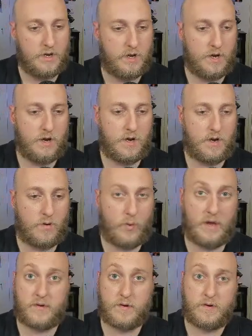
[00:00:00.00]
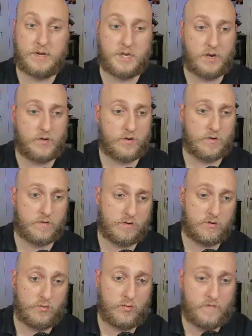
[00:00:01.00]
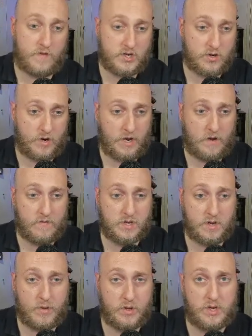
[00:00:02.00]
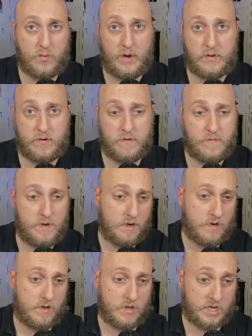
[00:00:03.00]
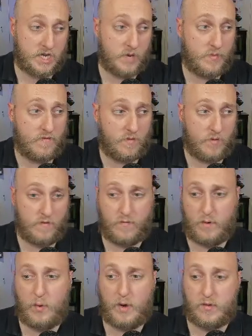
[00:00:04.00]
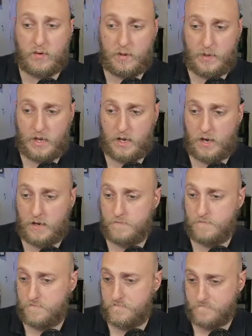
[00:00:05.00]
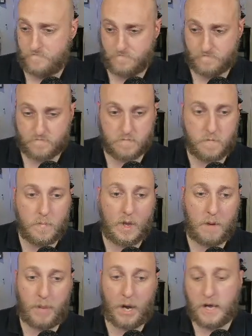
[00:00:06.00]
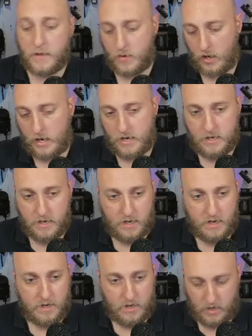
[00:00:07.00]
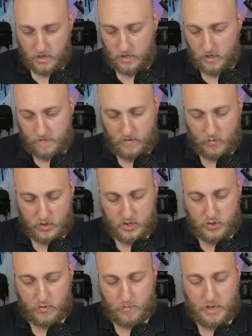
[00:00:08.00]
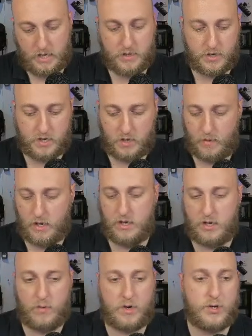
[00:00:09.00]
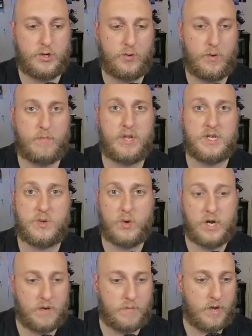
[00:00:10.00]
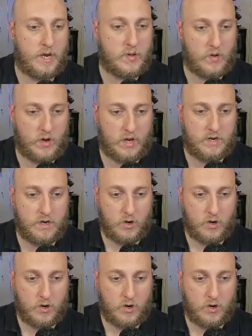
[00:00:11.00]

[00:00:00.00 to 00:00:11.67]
Weather is another cool feature I have. It's got built-in weather. This is coming from a free weather API. Python. If you want to do a Python command, you want to do 1+1 in Python.